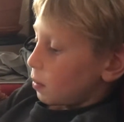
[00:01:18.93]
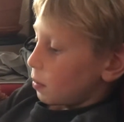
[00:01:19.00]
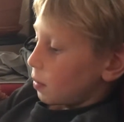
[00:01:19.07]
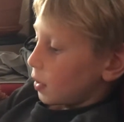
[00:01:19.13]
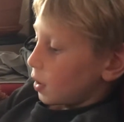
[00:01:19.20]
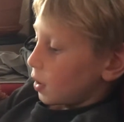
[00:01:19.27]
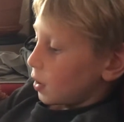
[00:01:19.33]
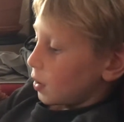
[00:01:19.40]

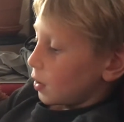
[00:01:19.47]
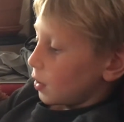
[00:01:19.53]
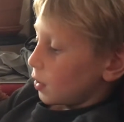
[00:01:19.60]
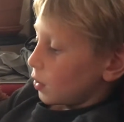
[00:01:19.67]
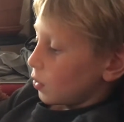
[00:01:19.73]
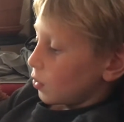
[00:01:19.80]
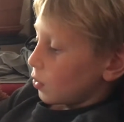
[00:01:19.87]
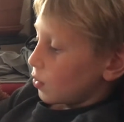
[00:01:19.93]
but
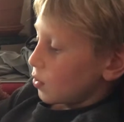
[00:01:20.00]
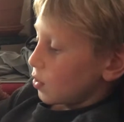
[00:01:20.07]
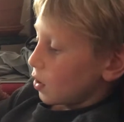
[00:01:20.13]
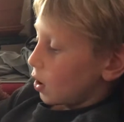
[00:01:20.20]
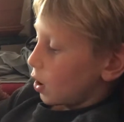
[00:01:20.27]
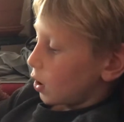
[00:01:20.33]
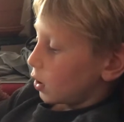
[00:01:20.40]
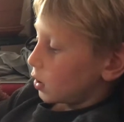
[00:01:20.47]
you
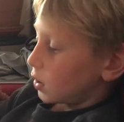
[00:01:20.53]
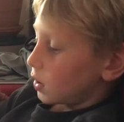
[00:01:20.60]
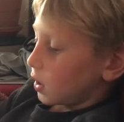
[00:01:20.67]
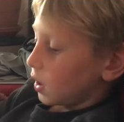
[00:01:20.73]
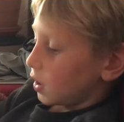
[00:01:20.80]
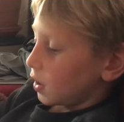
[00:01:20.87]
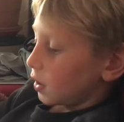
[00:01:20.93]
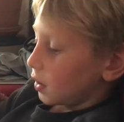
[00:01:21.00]
are
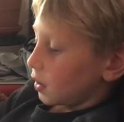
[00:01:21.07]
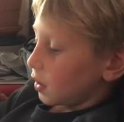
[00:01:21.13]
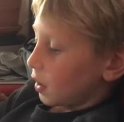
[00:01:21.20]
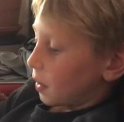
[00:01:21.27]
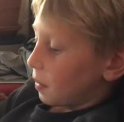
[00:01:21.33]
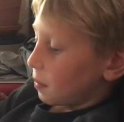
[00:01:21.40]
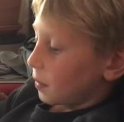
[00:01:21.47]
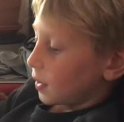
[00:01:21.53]
telling
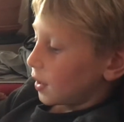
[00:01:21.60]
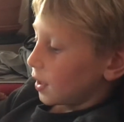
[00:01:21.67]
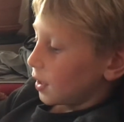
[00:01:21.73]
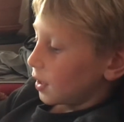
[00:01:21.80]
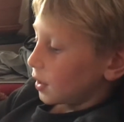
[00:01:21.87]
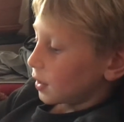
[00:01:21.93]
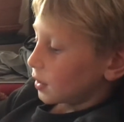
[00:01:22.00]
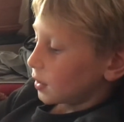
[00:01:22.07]
them
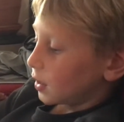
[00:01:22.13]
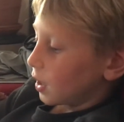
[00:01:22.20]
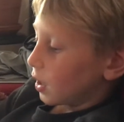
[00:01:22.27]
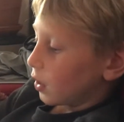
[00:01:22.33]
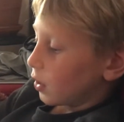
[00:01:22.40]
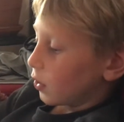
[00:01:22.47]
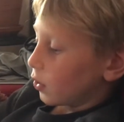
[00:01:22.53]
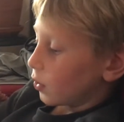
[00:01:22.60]
things that
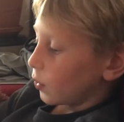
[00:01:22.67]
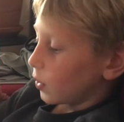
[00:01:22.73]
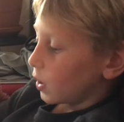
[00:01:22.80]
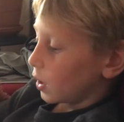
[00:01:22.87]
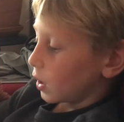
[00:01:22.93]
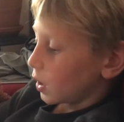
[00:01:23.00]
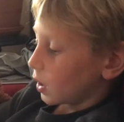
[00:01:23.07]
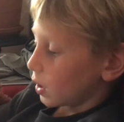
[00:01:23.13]
you would
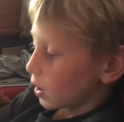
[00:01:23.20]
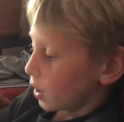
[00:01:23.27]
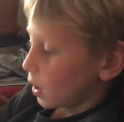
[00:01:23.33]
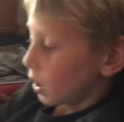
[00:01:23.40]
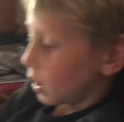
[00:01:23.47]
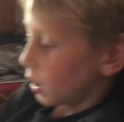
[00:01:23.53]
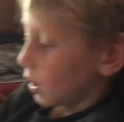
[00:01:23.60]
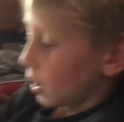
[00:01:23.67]
really
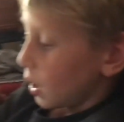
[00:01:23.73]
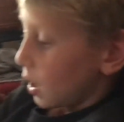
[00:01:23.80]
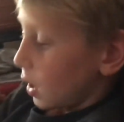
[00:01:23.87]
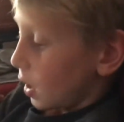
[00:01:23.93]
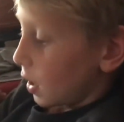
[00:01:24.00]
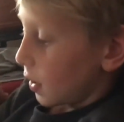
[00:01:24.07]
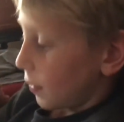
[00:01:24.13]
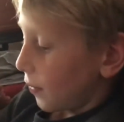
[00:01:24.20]
like
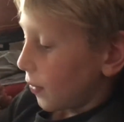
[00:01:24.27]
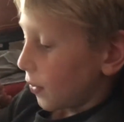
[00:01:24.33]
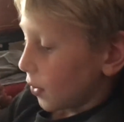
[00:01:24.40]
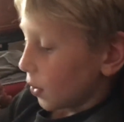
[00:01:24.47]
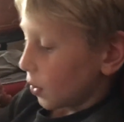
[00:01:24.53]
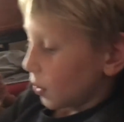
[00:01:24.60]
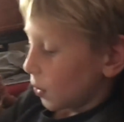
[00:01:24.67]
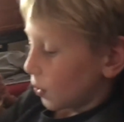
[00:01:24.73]
if
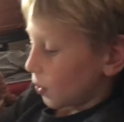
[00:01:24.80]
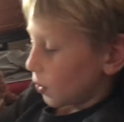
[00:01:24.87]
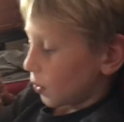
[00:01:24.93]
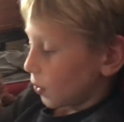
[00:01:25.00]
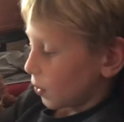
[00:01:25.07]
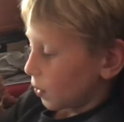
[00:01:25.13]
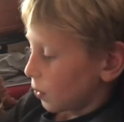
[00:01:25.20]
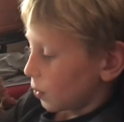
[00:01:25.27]
you
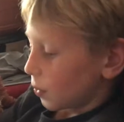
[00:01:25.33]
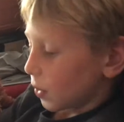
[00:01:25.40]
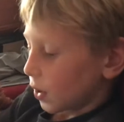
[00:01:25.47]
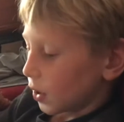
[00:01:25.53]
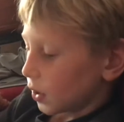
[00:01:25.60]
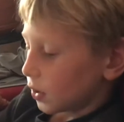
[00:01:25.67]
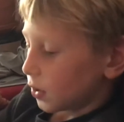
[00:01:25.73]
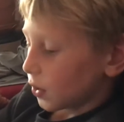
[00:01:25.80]
were
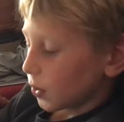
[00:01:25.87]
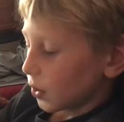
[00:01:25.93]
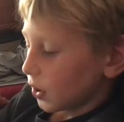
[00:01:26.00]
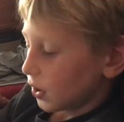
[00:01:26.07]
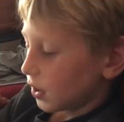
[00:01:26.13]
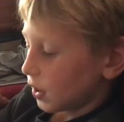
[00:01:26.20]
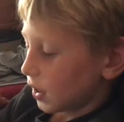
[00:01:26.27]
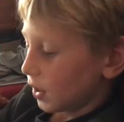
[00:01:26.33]
to
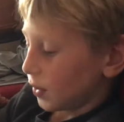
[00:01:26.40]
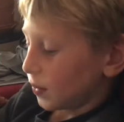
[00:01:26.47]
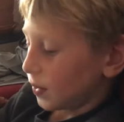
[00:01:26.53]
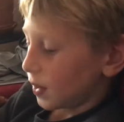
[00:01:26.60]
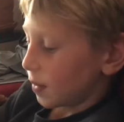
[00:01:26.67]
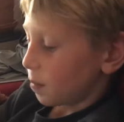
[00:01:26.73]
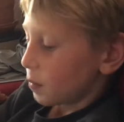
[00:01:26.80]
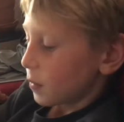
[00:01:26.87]
receive
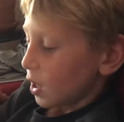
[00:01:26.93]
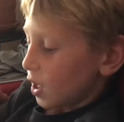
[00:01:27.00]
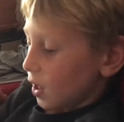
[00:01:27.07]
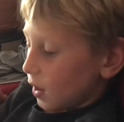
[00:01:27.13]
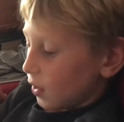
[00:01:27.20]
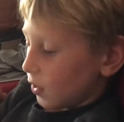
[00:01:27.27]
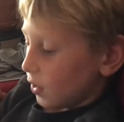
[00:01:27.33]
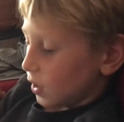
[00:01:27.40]
them.
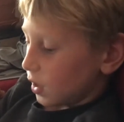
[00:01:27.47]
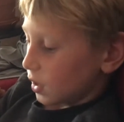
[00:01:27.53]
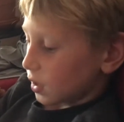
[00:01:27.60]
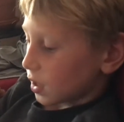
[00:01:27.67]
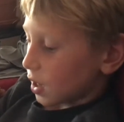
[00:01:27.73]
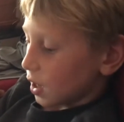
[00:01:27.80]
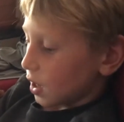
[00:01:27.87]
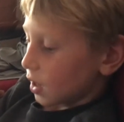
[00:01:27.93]
These
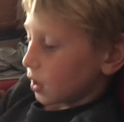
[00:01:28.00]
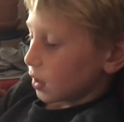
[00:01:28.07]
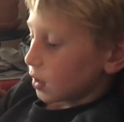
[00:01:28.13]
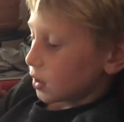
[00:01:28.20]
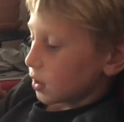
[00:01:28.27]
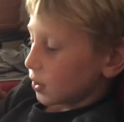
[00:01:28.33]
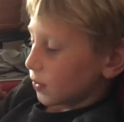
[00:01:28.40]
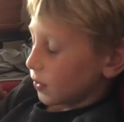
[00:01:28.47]
kinds
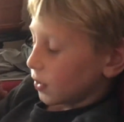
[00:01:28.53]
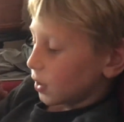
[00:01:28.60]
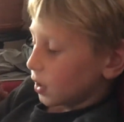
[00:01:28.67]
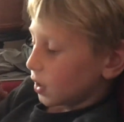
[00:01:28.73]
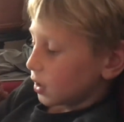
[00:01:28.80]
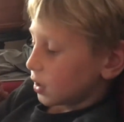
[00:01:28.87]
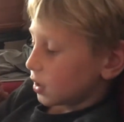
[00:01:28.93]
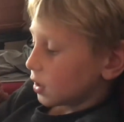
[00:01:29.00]
of
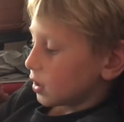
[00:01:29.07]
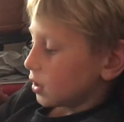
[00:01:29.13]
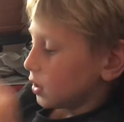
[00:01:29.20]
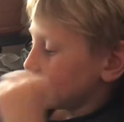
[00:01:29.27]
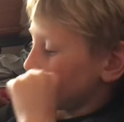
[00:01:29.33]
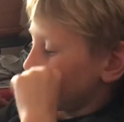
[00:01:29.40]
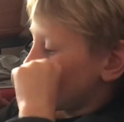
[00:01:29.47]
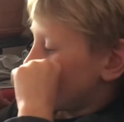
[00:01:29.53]
lists
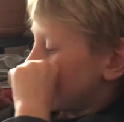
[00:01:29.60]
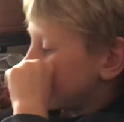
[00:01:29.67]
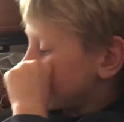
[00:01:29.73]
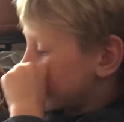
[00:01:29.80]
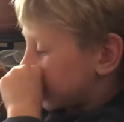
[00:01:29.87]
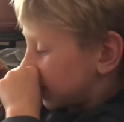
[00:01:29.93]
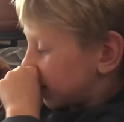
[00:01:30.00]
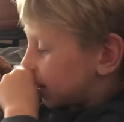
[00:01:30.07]
don't
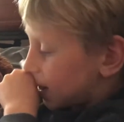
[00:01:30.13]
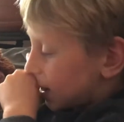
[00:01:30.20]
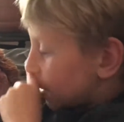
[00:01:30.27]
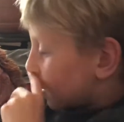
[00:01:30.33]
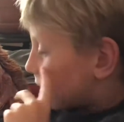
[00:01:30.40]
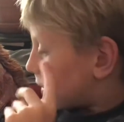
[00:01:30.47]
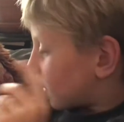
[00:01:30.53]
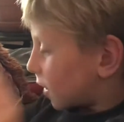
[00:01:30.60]
mean
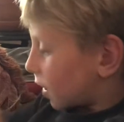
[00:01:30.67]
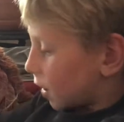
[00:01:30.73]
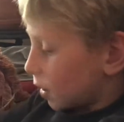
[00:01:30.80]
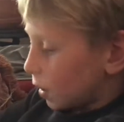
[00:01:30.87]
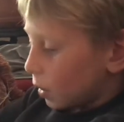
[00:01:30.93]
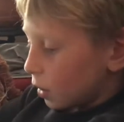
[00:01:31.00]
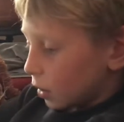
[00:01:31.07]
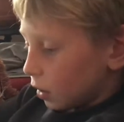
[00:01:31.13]
that
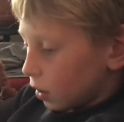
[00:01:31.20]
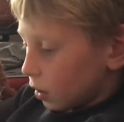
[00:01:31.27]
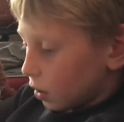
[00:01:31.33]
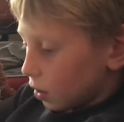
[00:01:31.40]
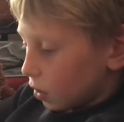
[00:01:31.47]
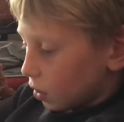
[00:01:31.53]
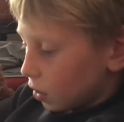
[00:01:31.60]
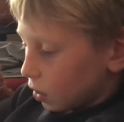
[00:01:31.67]

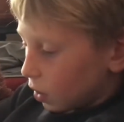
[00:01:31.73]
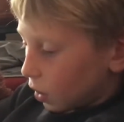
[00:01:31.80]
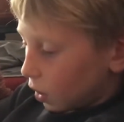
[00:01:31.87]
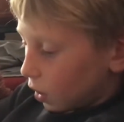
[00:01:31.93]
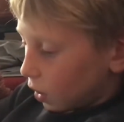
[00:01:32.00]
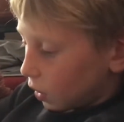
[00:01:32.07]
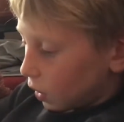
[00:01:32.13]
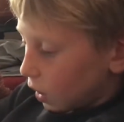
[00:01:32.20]
you'll
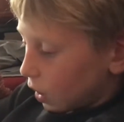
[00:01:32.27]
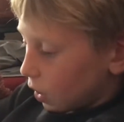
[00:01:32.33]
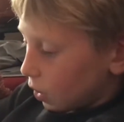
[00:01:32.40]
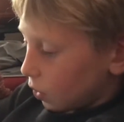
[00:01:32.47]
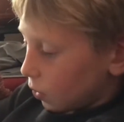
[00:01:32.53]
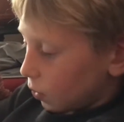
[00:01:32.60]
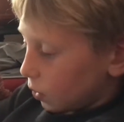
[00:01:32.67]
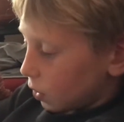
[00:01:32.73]
get
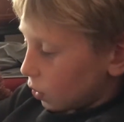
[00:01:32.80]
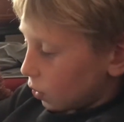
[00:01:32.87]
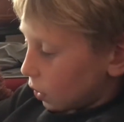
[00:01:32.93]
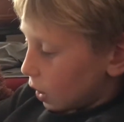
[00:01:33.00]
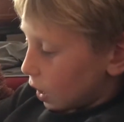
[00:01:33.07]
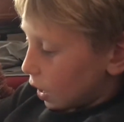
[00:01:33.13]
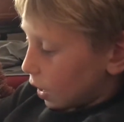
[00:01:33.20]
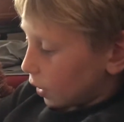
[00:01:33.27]
when you
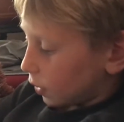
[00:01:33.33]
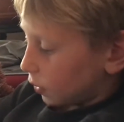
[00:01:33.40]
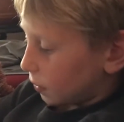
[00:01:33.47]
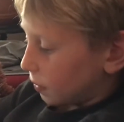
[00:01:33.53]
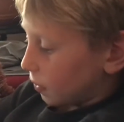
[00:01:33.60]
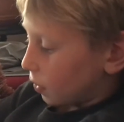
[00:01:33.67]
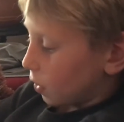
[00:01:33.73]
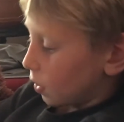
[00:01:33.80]
ask
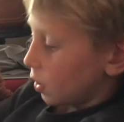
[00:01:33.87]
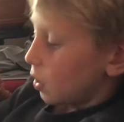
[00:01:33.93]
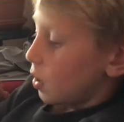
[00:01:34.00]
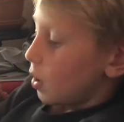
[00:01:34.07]
for,